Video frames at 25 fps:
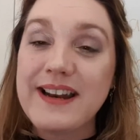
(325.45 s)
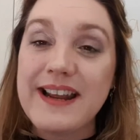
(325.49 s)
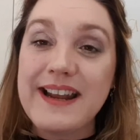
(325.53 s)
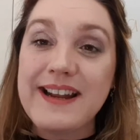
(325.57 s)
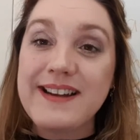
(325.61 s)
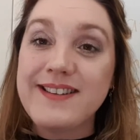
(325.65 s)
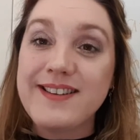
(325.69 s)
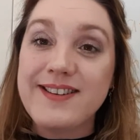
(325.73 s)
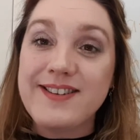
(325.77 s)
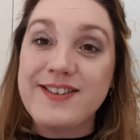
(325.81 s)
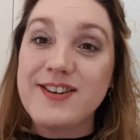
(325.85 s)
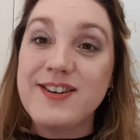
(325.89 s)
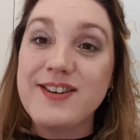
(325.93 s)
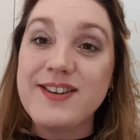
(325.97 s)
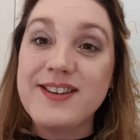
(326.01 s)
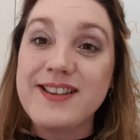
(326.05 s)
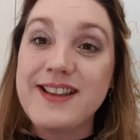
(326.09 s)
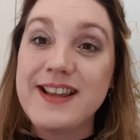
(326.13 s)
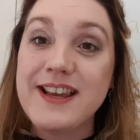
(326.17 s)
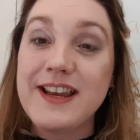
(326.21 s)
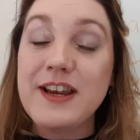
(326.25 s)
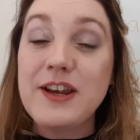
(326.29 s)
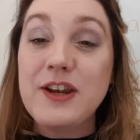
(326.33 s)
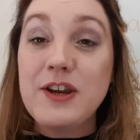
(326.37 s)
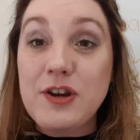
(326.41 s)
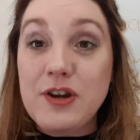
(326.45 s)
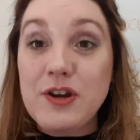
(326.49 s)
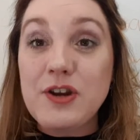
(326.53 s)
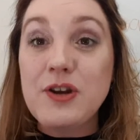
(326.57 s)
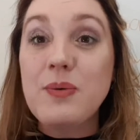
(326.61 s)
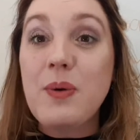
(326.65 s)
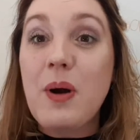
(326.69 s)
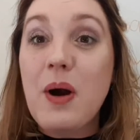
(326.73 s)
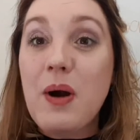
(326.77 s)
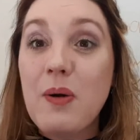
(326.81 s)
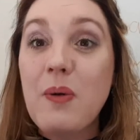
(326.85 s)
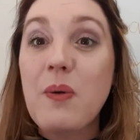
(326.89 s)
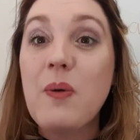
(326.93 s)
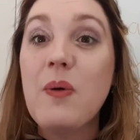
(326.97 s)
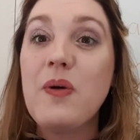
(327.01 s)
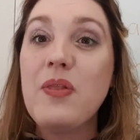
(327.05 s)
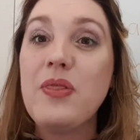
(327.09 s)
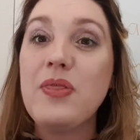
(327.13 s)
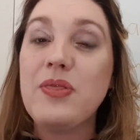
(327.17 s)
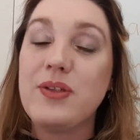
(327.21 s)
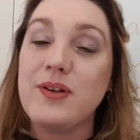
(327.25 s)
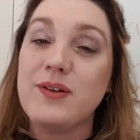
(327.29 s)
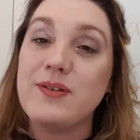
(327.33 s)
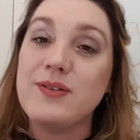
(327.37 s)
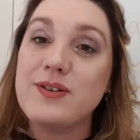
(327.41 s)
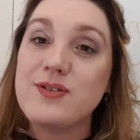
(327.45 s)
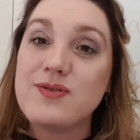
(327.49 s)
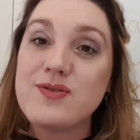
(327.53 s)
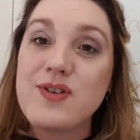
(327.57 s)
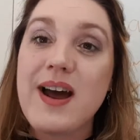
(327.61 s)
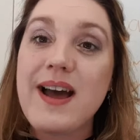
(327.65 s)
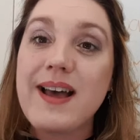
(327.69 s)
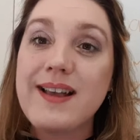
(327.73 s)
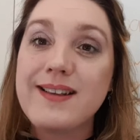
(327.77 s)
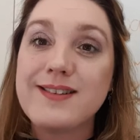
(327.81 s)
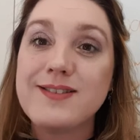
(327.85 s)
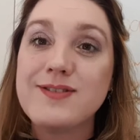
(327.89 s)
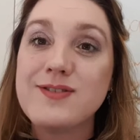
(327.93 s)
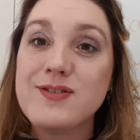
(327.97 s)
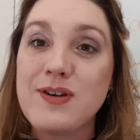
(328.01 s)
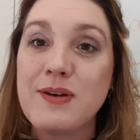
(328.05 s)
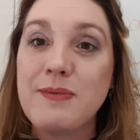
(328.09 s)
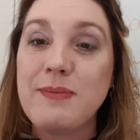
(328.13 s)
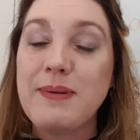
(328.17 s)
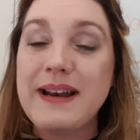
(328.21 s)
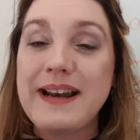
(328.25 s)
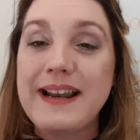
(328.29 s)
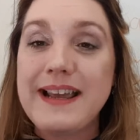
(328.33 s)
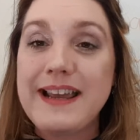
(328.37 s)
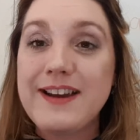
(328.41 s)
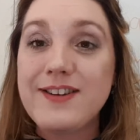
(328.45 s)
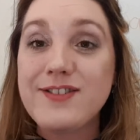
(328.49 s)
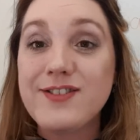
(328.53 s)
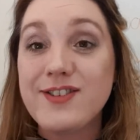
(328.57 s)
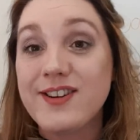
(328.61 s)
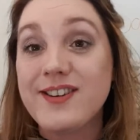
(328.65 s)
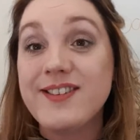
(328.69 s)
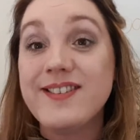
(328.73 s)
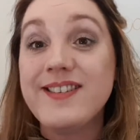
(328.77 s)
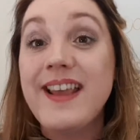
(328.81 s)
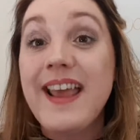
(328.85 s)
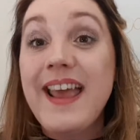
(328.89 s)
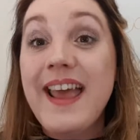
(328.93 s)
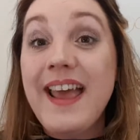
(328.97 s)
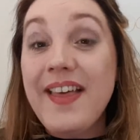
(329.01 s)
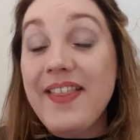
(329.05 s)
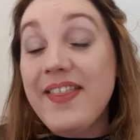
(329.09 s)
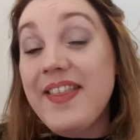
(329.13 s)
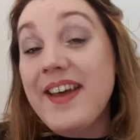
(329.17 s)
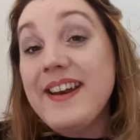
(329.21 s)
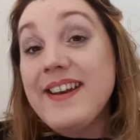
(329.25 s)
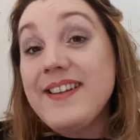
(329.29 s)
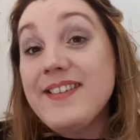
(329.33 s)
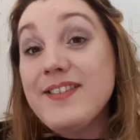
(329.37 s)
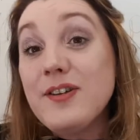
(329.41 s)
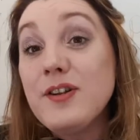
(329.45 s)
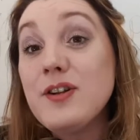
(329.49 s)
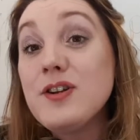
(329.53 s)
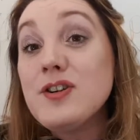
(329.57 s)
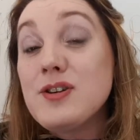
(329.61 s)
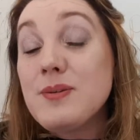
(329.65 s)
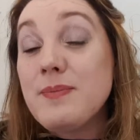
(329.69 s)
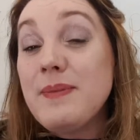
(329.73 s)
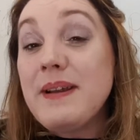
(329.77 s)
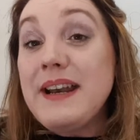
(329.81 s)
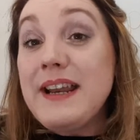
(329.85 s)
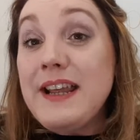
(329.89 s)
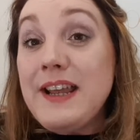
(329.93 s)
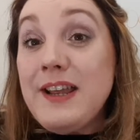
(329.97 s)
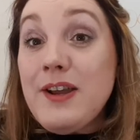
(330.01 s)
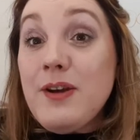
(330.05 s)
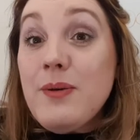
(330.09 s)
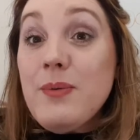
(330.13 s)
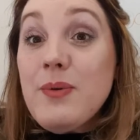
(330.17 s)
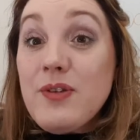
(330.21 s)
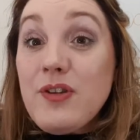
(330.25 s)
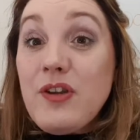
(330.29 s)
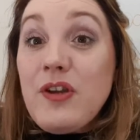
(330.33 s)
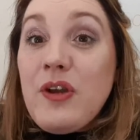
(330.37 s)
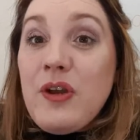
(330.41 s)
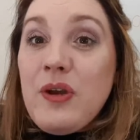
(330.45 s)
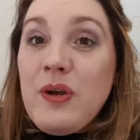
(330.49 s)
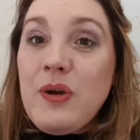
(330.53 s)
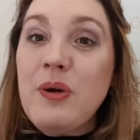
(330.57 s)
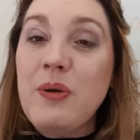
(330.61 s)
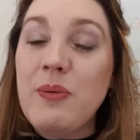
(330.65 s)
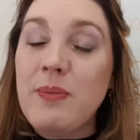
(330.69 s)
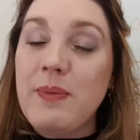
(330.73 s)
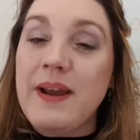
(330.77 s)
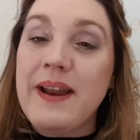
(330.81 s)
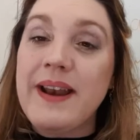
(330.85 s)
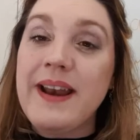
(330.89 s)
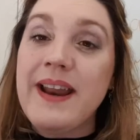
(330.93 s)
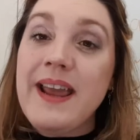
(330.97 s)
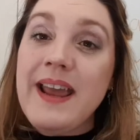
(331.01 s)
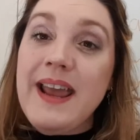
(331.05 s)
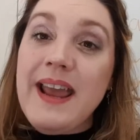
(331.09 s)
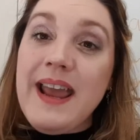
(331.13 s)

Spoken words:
It's just that you are going through the trials and tribulations that is ultimately you as a human,